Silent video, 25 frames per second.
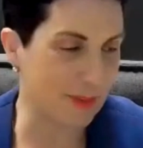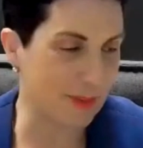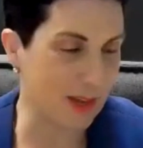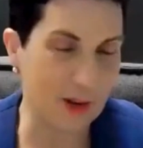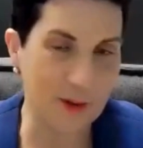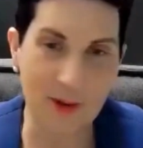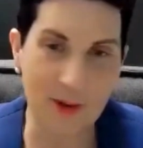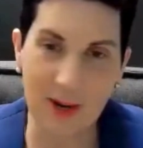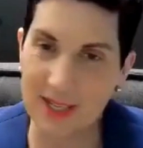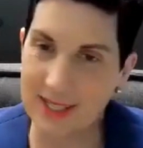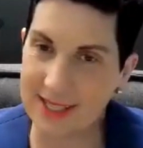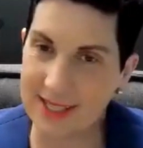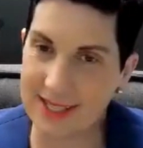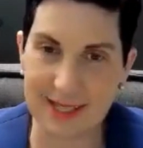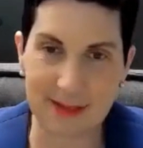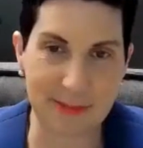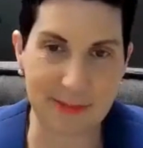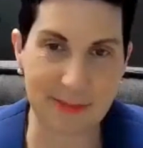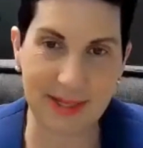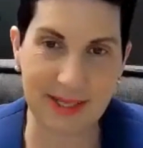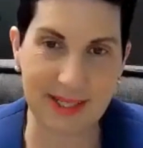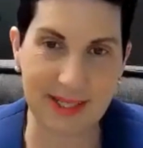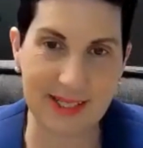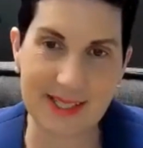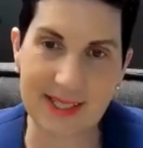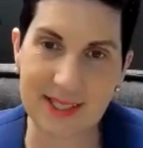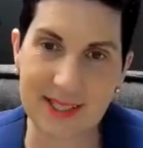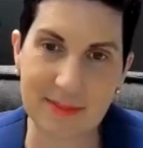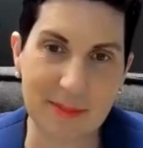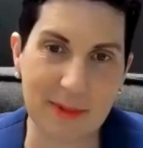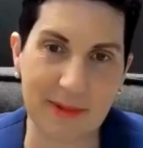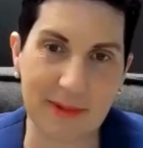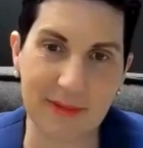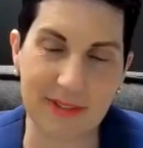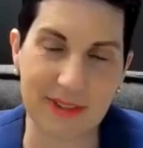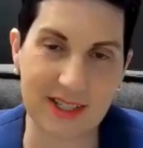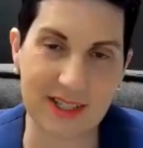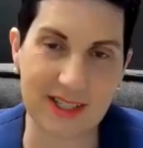great symbolism
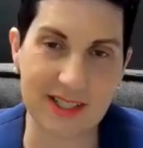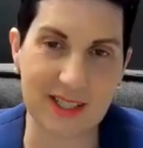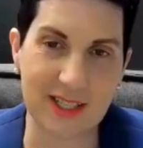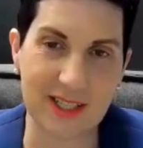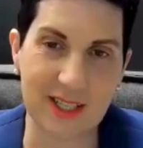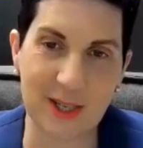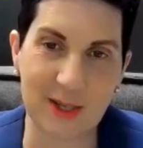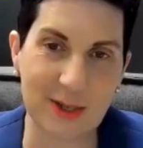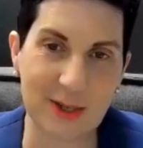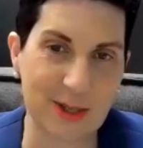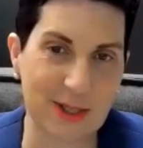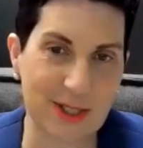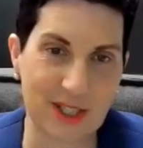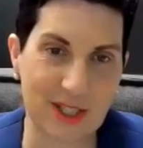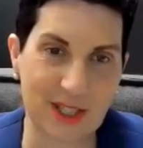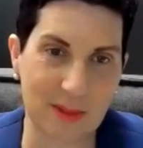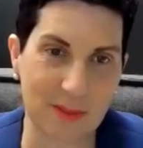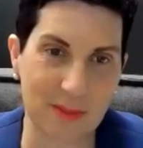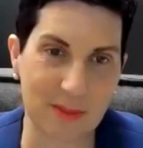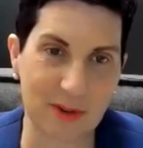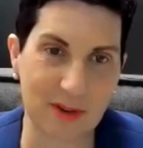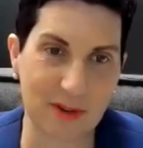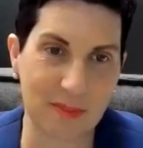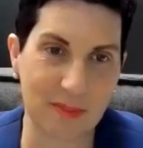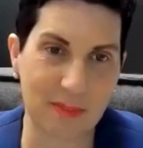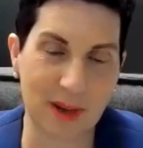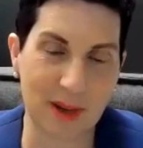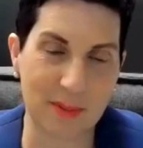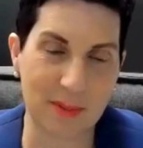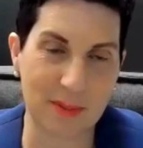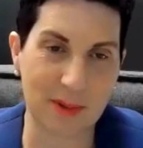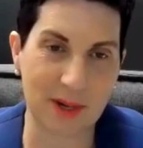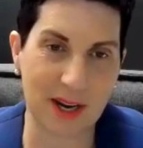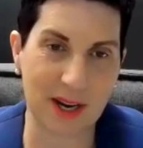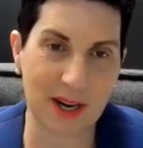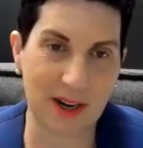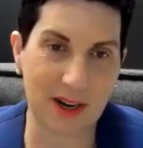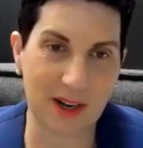of this huge number of
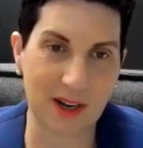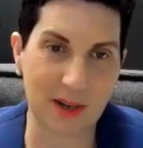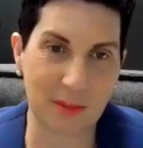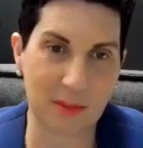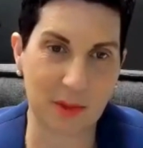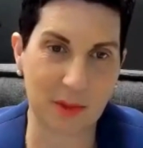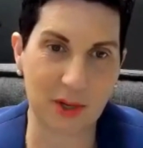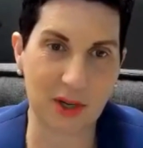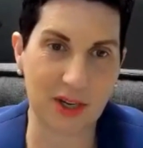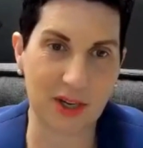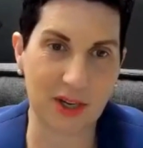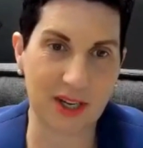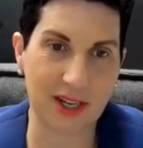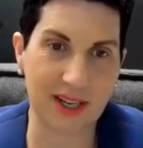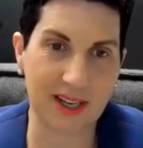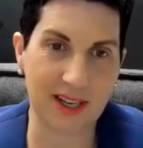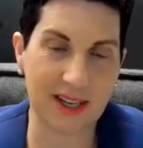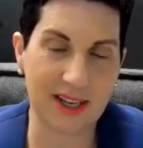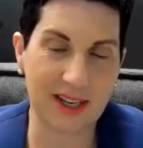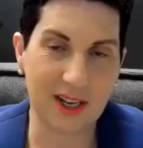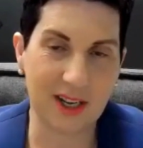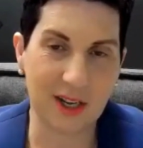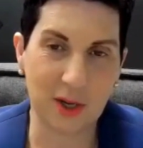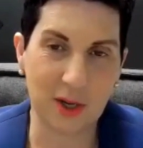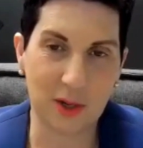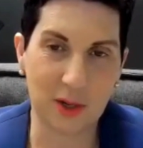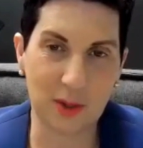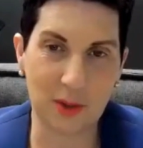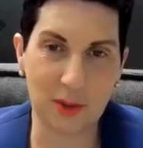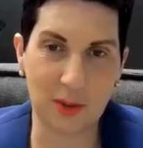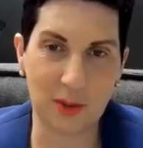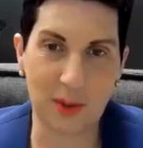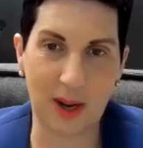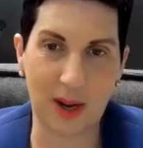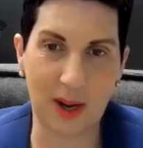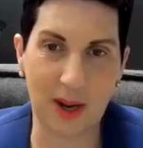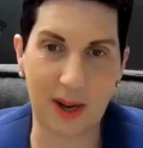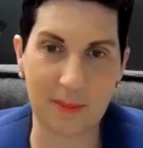people in our community
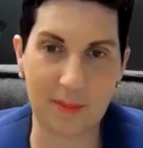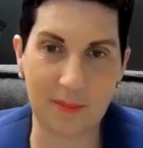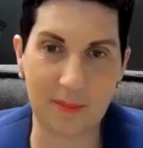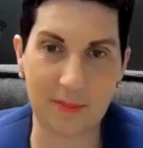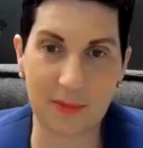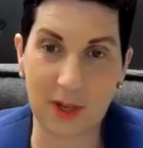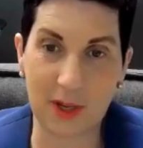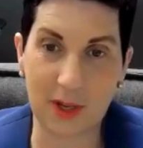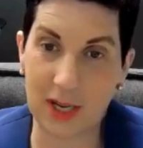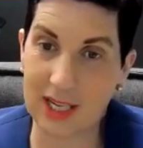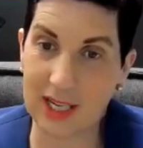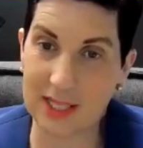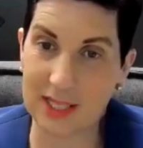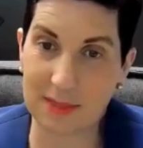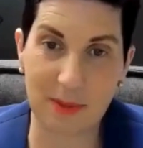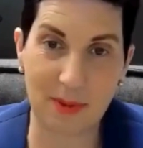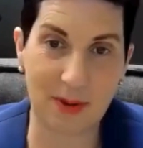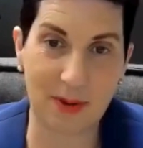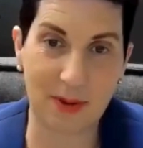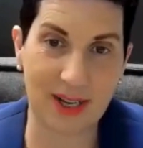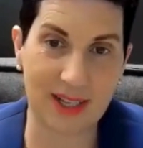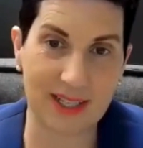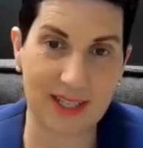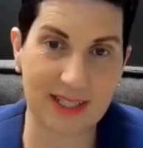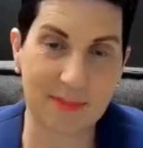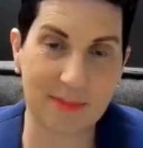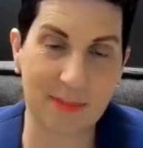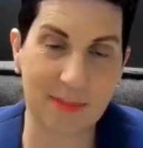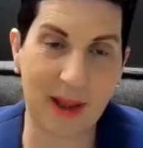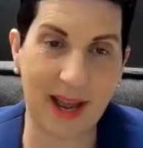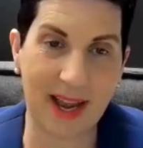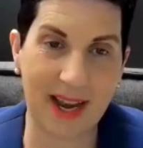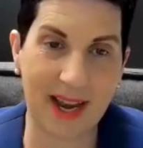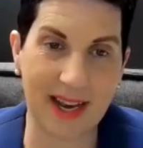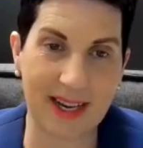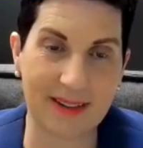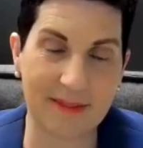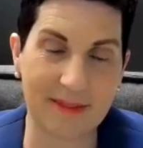who experience
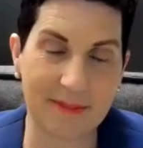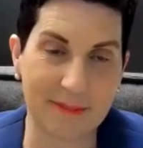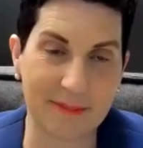pain